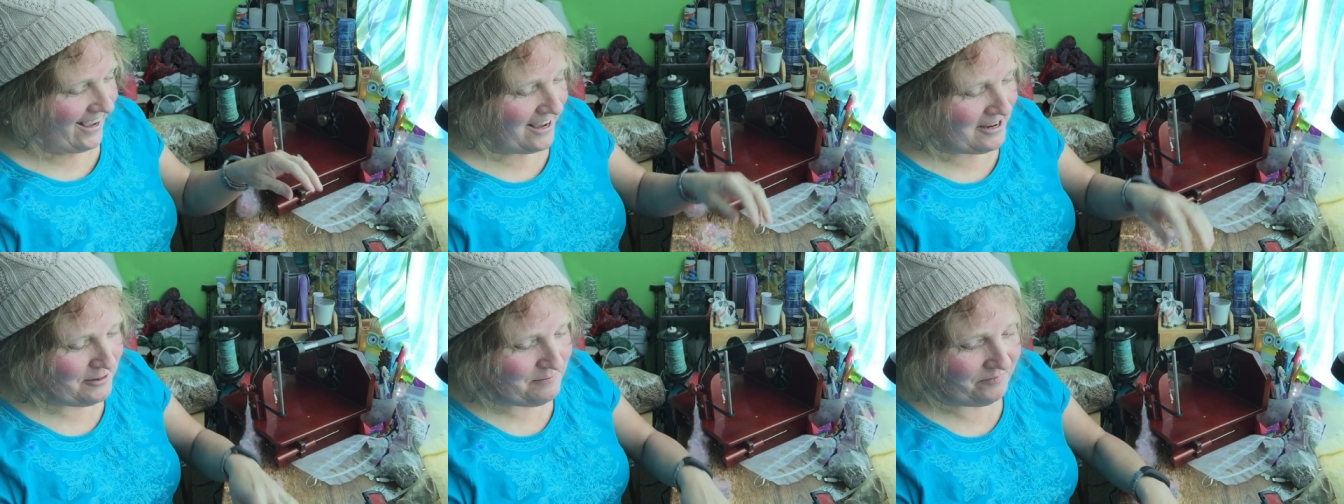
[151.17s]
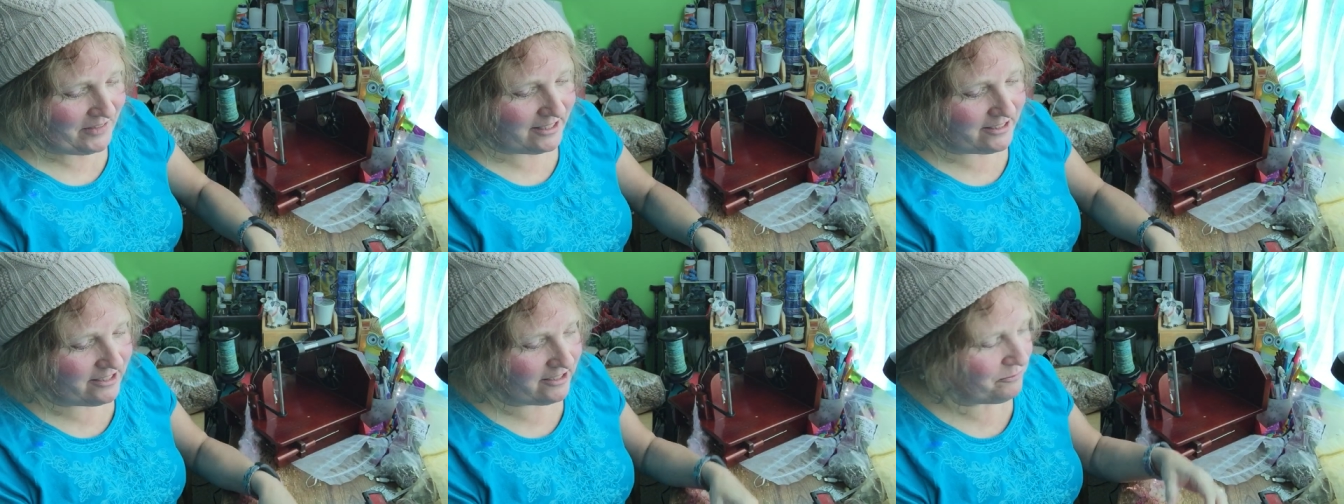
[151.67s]

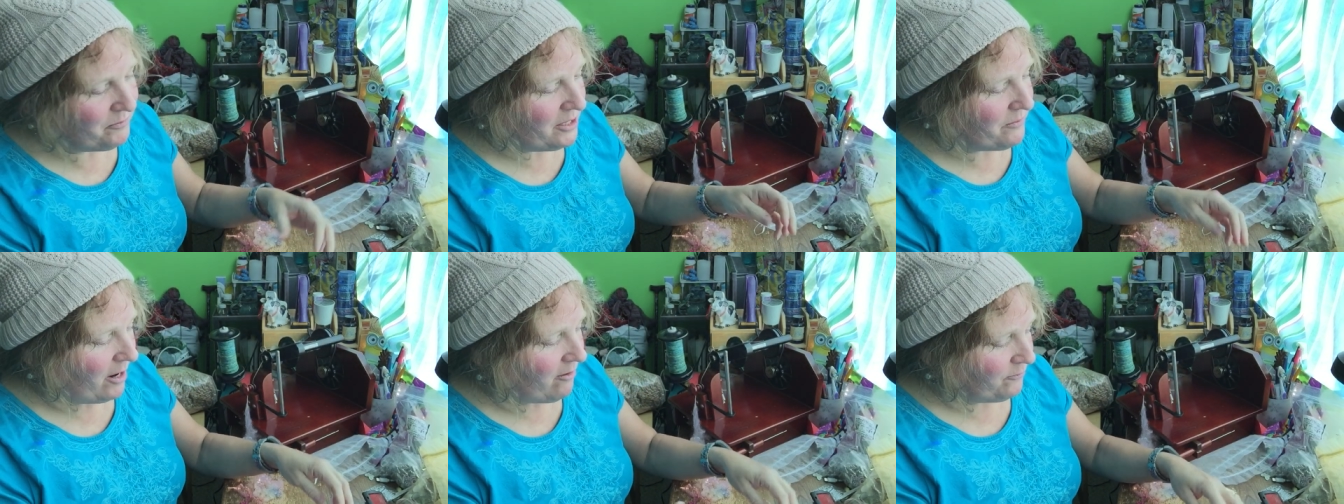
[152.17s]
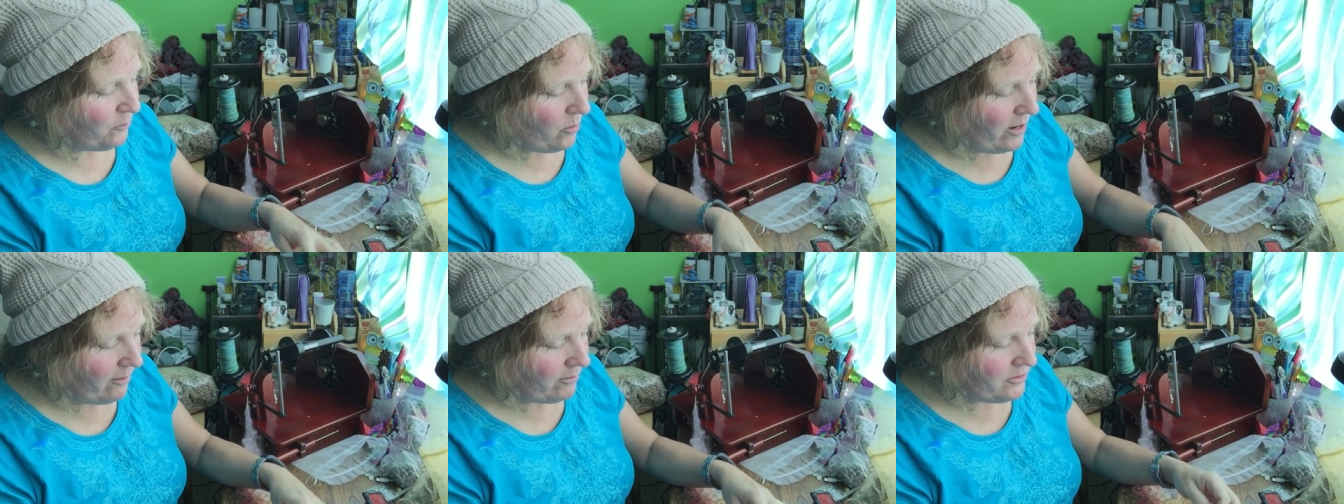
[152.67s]
It took me about
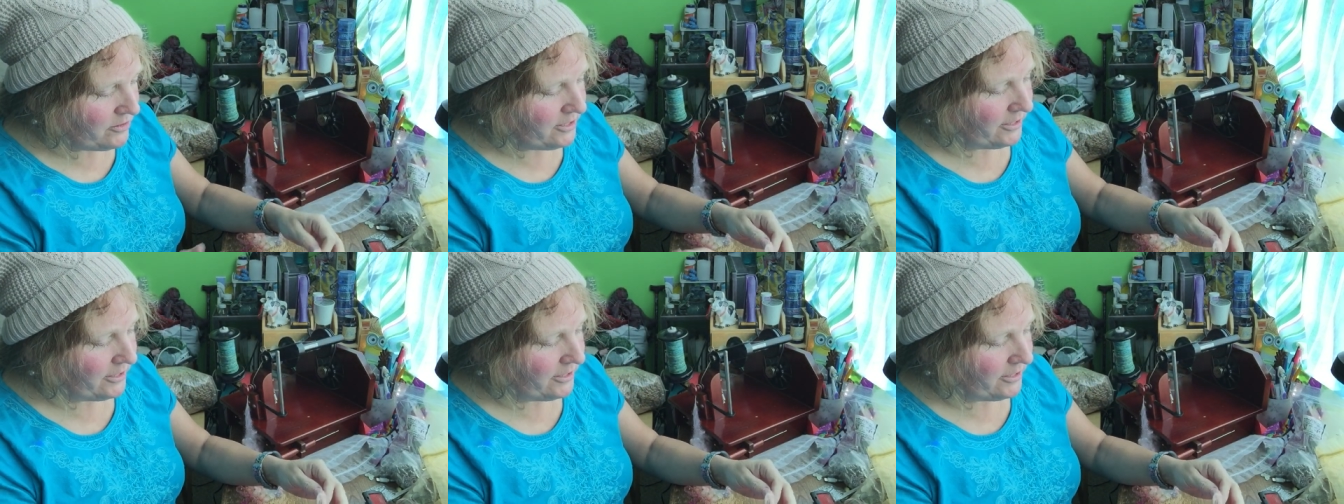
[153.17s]
4 hours